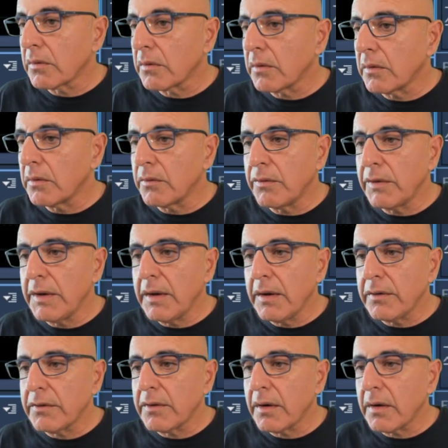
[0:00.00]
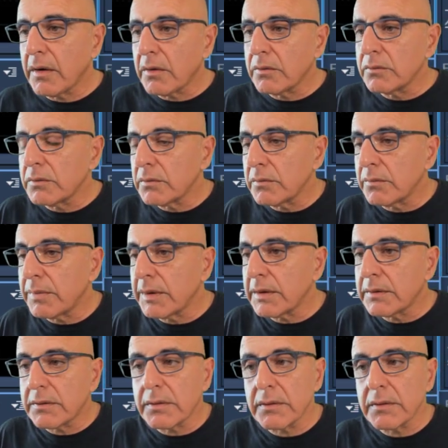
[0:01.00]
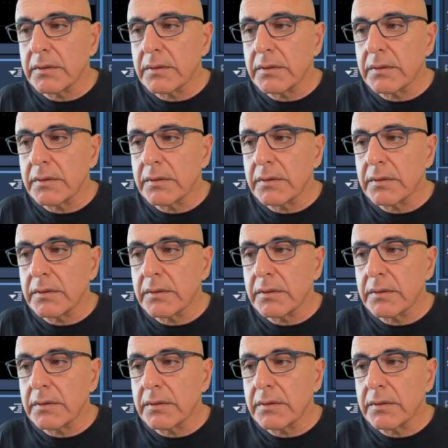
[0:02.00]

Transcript: Nvidia is down, but